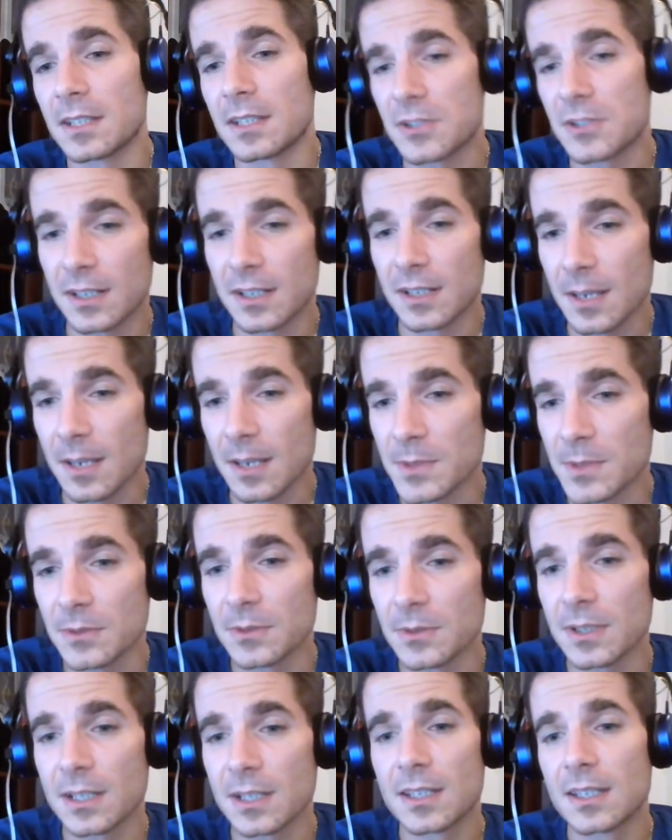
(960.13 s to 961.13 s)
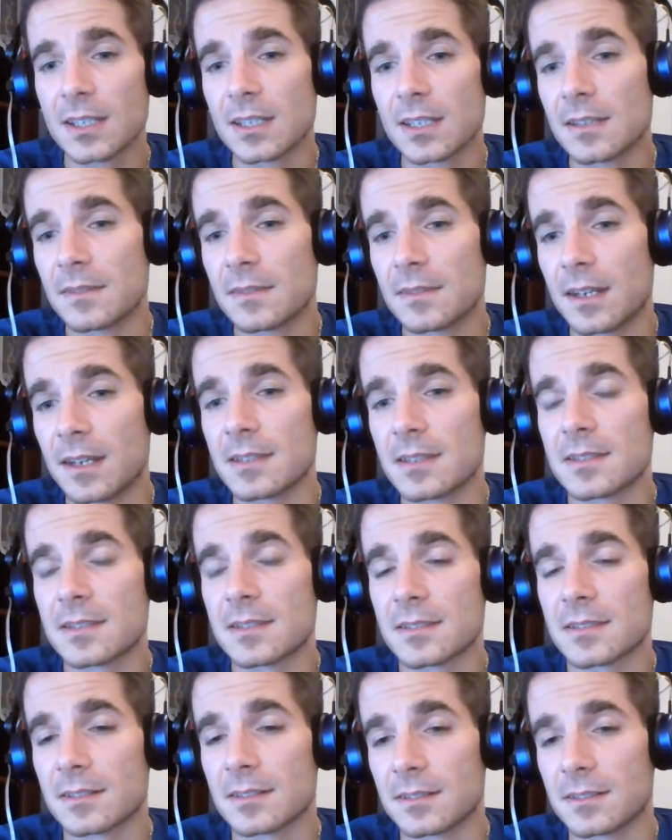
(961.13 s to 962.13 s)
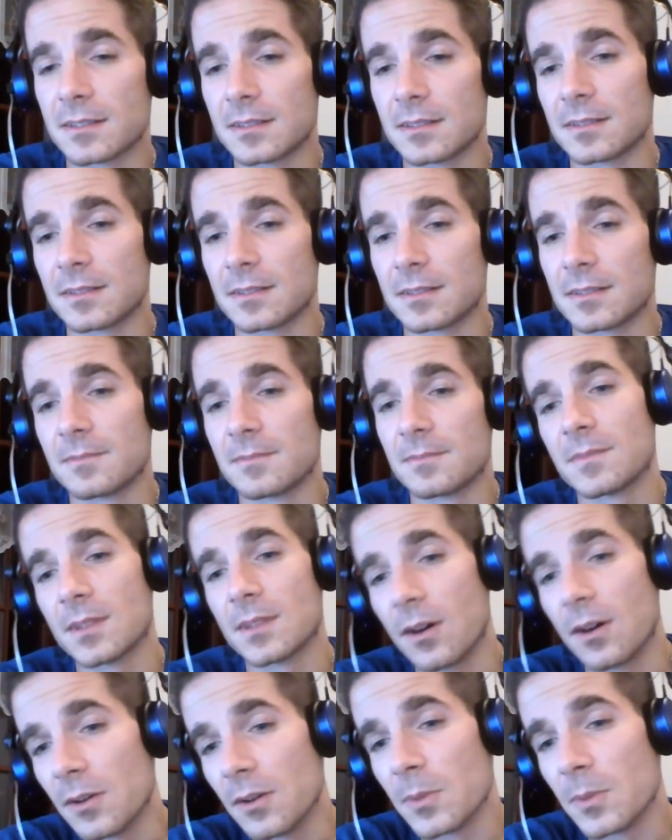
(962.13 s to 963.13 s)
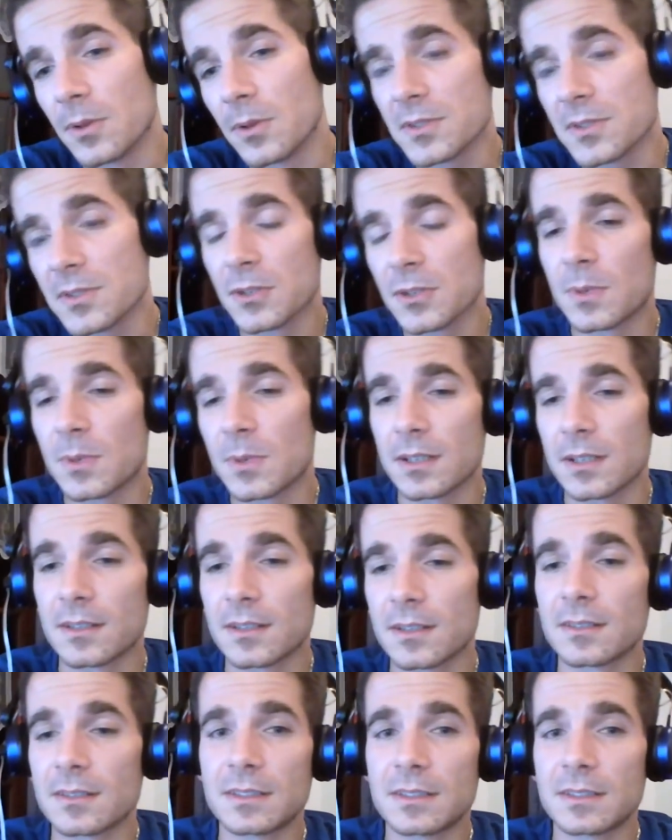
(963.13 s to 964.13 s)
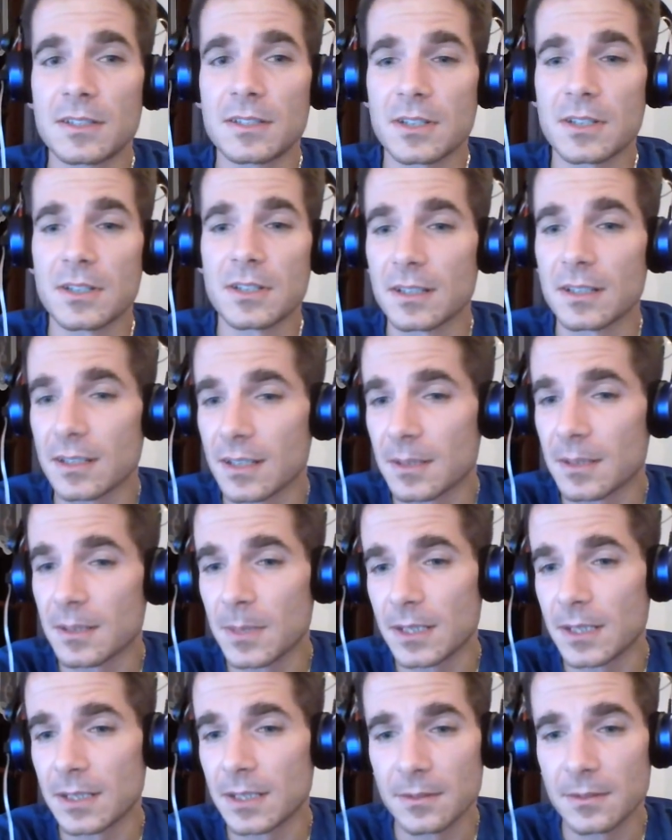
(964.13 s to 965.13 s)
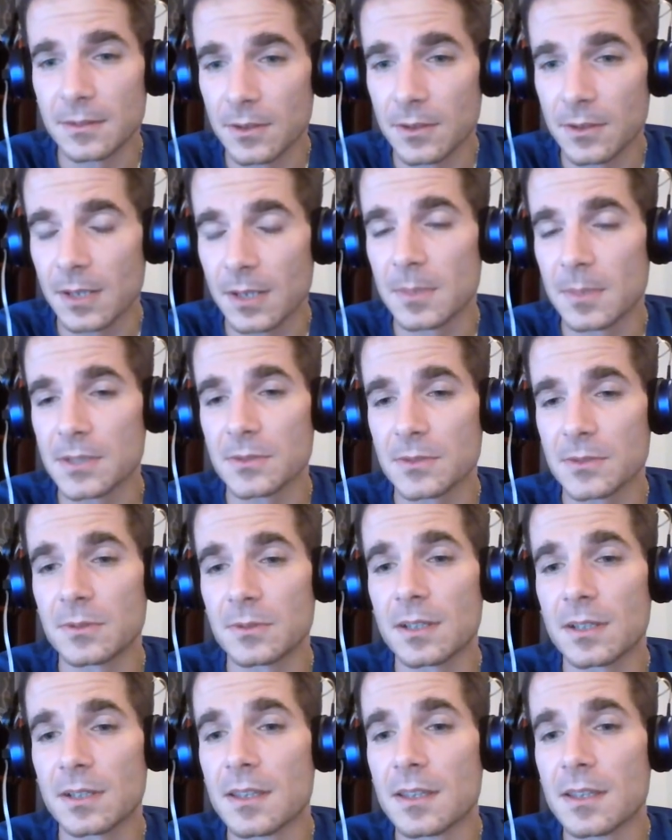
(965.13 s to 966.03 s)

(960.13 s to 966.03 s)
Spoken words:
teaching Zouk. There is almost no one teaching Lambada or Lamba Zouk.